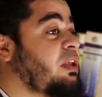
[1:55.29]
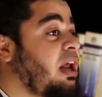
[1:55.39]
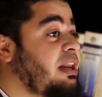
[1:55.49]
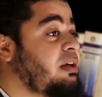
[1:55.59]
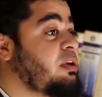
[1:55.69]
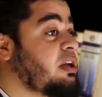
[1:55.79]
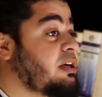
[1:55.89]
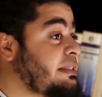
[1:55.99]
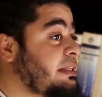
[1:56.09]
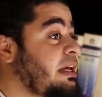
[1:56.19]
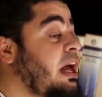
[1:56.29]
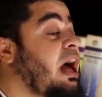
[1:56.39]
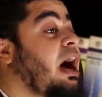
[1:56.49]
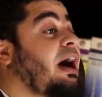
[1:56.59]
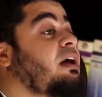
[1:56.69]
on Al-Qamar
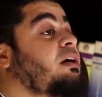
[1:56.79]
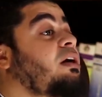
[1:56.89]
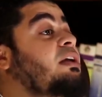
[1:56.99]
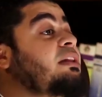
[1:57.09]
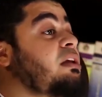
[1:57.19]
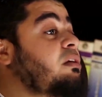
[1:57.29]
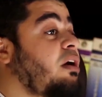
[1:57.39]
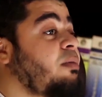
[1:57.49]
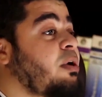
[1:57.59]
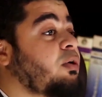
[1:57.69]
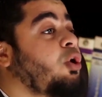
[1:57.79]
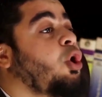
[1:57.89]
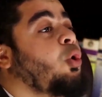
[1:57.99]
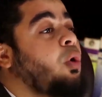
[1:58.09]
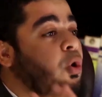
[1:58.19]
channel talking about
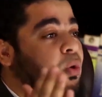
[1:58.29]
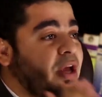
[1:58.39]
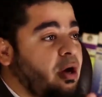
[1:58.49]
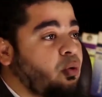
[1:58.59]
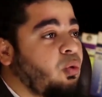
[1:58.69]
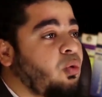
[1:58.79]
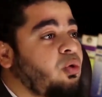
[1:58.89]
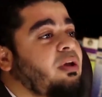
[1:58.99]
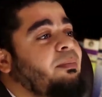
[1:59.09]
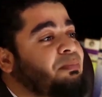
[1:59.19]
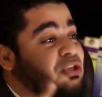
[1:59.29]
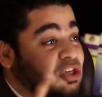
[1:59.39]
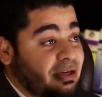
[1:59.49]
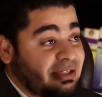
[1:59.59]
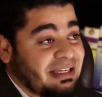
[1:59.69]
Abdullah ibn Saba, saying
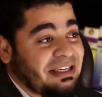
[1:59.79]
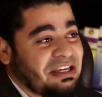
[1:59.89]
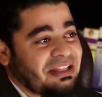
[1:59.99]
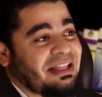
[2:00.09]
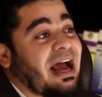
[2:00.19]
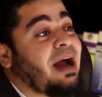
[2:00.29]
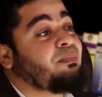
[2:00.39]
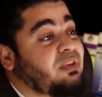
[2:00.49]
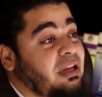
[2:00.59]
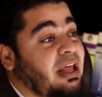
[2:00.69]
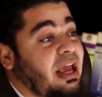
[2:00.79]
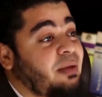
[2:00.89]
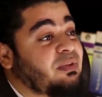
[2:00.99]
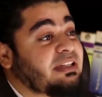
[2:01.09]
that he was a master of